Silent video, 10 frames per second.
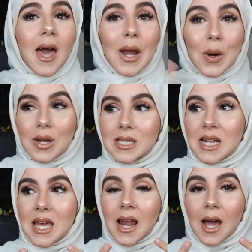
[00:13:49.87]
And
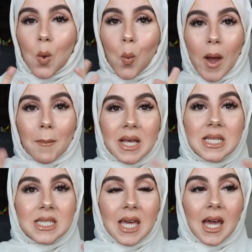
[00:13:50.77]
honestly, like when my
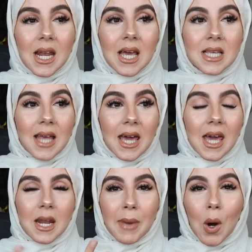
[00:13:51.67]
skin is like
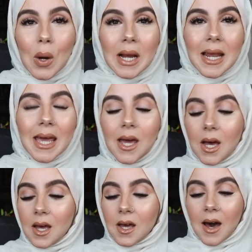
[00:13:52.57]
getting a bit oily,
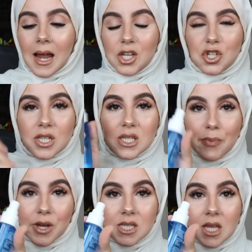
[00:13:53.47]
I literally
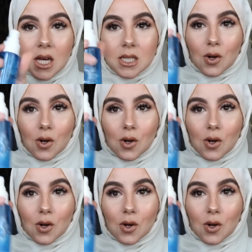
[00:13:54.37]
spritz this.